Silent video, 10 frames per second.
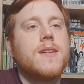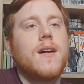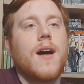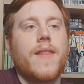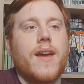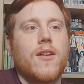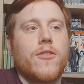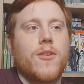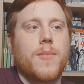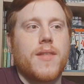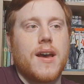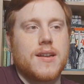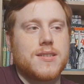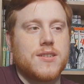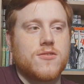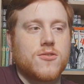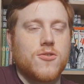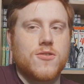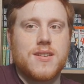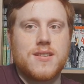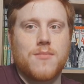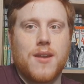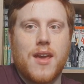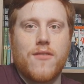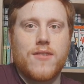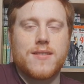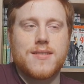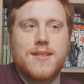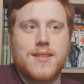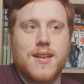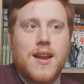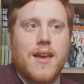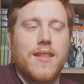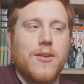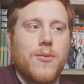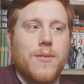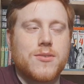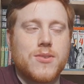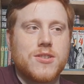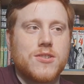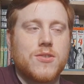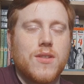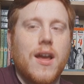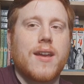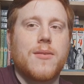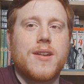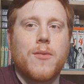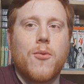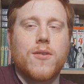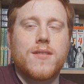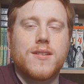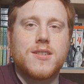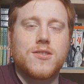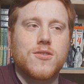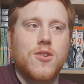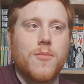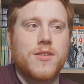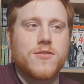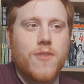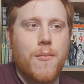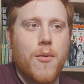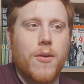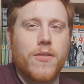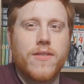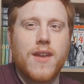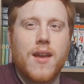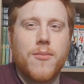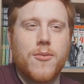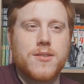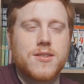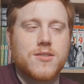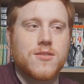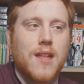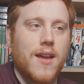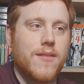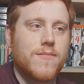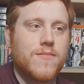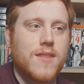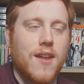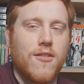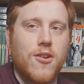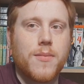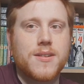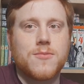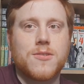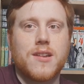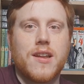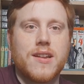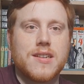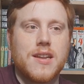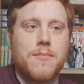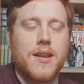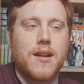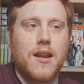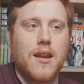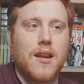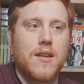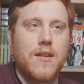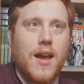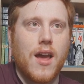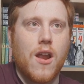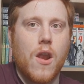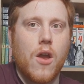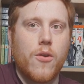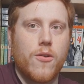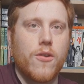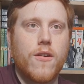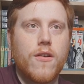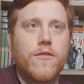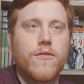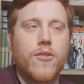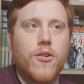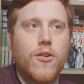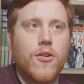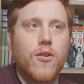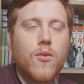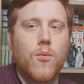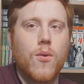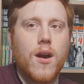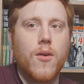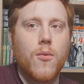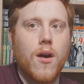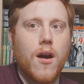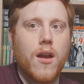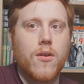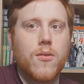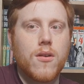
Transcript: And then on top of that, she just sort of sees them leave and then sits there. I like the little image where she's just, like, when they walked in, she's just got a picture of her mum on the table and she's just, like, tearing up. And she would literally been, like, alone for quite a while.